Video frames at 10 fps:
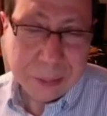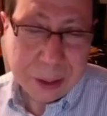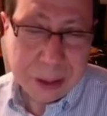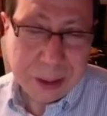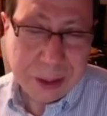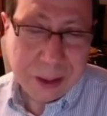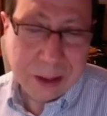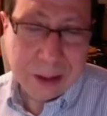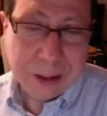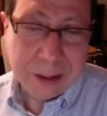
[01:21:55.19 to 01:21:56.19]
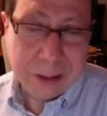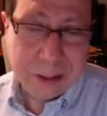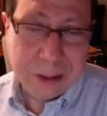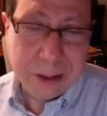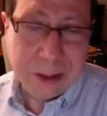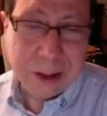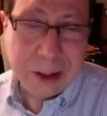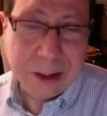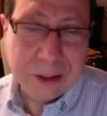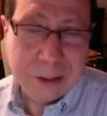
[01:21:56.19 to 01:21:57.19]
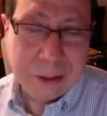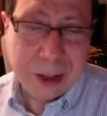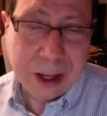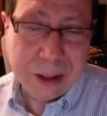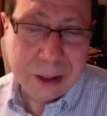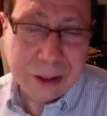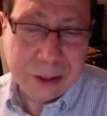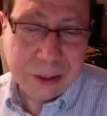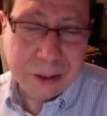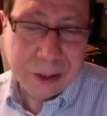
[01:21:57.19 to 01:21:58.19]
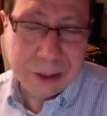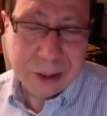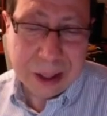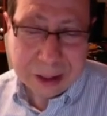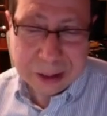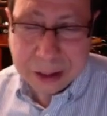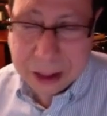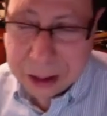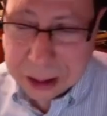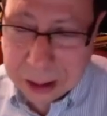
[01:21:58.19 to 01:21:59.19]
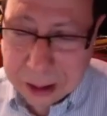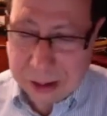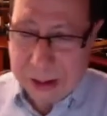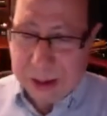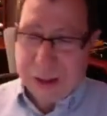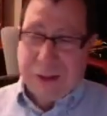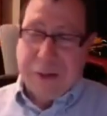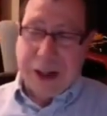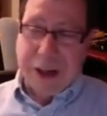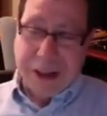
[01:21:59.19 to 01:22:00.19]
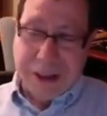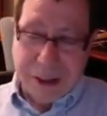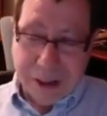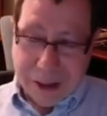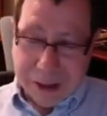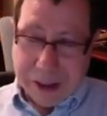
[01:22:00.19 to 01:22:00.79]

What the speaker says: But so yeah, so you can look at this. There it is.